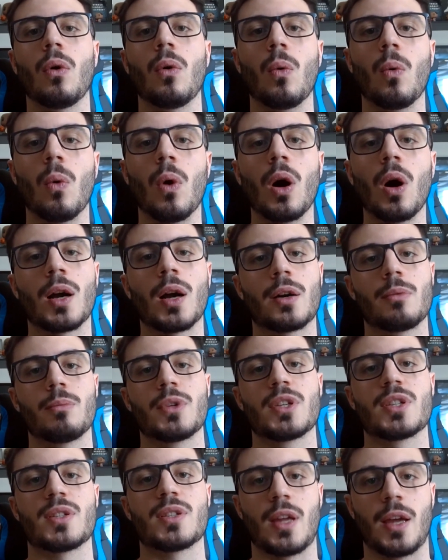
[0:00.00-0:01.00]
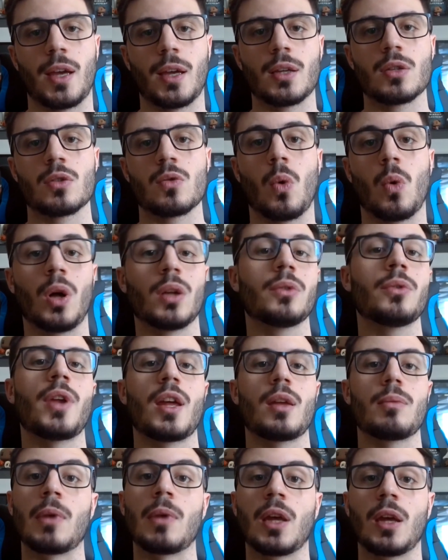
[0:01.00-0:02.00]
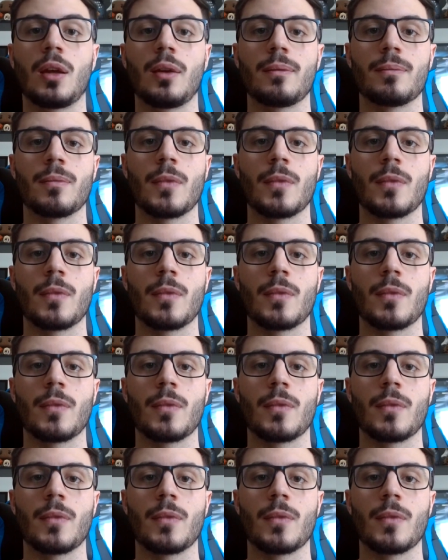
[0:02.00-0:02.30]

what are mistakes? What do they mean?